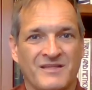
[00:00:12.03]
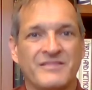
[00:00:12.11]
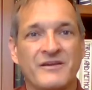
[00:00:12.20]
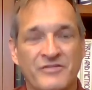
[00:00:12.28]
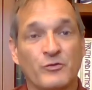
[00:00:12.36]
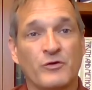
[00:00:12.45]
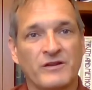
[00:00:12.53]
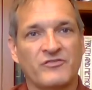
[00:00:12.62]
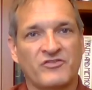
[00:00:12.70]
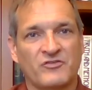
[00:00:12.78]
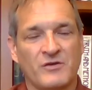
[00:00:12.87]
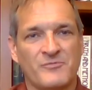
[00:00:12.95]
The authority
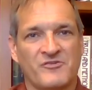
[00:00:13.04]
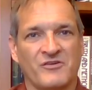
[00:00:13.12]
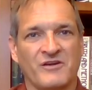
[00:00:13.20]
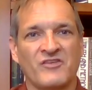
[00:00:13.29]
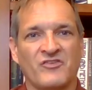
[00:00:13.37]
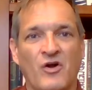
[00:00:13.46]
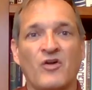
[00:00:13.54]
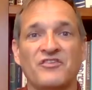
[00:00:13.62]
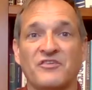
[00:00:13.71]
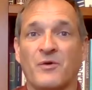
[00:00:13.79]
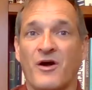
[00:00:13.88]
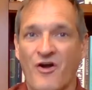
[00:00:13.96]
of Scripture is
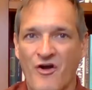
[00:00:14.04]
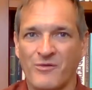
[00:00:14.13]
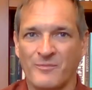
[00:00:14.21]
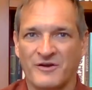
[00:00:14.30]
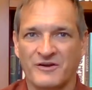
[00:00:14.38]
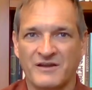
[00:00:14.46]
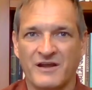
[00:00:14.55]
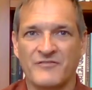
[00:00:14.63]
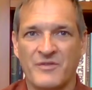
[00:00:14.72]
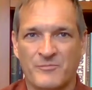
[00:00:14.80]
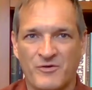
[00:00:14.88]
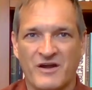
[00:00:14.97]
also a hallmark of
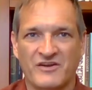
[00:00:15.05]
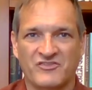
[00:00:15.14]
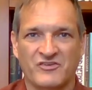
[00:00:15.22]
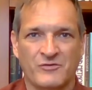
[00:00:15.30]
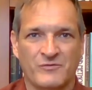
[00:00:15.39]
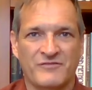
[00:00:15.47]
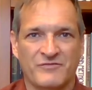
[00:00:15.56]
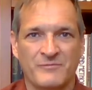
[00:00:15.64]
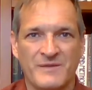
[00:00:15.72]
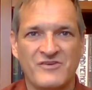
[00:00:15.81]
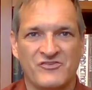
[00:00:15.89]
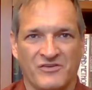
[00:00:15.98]
the Protestant
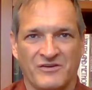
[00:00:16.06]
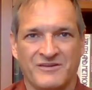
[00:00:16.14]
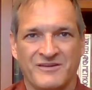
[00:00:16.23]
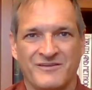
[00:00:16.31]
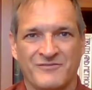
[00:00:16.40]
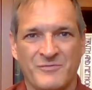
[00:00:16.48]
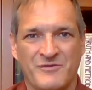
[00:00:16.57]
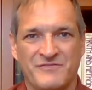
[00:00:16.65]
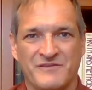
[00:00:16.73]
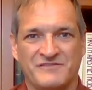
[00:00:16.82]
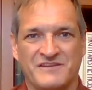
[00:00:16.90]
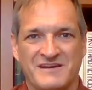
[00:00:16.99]
Reformation from the
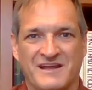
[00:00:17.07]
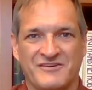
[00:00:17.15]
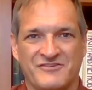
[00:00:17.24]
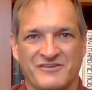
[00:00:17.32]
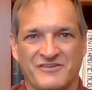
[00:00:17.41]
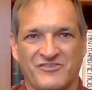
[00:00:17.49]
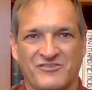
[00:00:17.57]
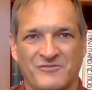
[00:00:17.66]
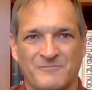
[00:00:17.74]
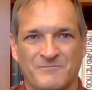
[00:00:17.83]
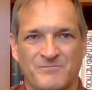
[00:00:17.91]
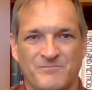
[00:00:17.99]
1500s.
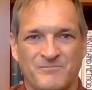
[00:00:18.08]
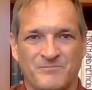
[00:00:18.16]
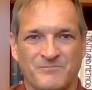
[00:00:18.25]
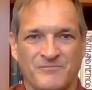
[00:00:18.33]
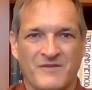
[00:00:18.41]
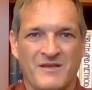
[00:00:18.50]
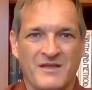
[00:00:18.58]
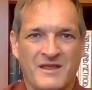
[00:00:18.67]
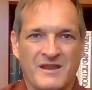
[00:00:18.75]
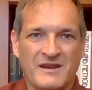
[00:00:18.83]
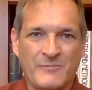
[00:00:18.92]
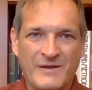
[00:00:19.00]

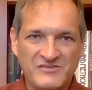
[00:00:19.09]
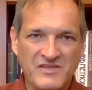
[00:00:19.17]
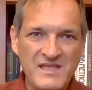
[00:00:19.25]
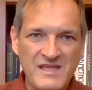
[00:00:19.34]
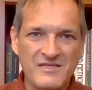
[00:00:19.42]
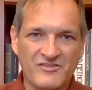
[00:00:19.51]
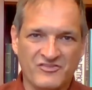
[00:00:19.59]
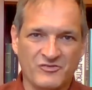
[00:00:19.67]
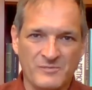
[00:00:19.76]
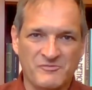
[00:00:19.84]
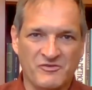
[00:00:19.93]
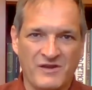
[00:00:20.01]
Now, by taking
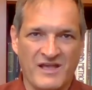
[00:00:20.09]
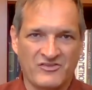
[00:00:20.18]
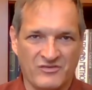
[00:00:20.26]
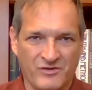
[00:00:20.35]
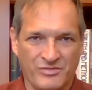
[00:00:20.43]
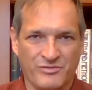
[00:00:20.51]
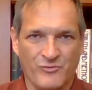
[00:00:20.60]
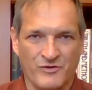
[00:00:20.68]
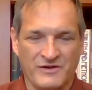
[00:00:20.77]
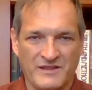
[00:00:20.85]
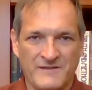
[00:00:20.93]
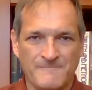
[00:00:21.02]
Scripture as an
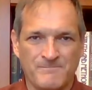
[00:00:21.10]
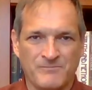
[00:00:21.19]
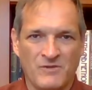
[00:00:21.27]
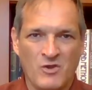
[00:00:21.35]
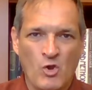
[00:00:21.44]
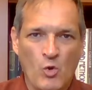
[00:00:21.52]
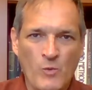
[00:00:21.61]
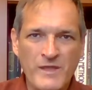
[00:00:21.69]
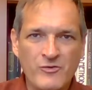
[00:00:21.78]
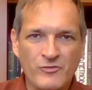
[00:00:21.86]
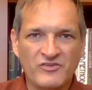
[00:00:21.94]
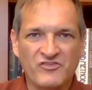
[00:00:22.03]
authority,
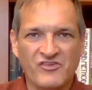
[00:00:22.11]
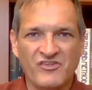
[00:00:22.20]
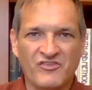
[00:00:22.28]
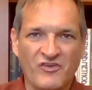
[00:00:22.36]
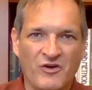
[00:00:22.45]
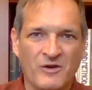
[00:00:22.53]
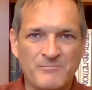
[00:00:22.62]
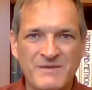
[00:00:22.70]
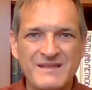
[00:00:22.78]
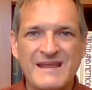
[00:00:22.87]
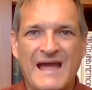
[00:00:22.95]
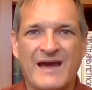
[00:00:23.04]
we Christians are a
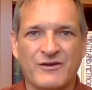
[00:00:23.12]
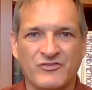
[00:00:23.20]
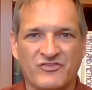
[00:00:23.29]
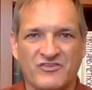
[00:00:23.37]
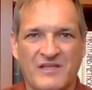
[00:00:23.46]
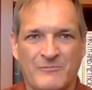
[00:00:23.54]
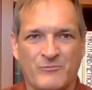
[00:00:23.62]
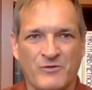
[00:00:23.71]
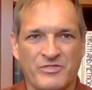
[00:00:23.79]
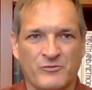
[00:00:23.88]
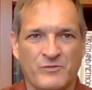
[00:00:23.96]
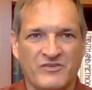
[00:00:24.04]
bit out of step
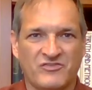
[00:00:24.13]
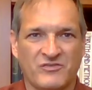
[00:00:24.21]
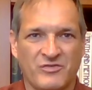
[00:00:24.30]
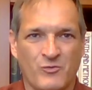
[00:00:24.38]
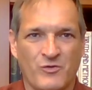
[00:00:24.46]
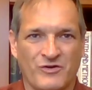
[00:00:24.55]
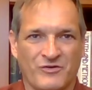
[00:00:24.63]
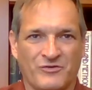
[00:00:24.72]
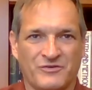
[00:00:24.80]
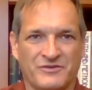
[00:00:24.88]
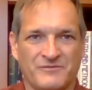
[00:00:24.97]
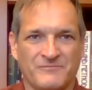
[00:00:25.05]
with the rest of the world.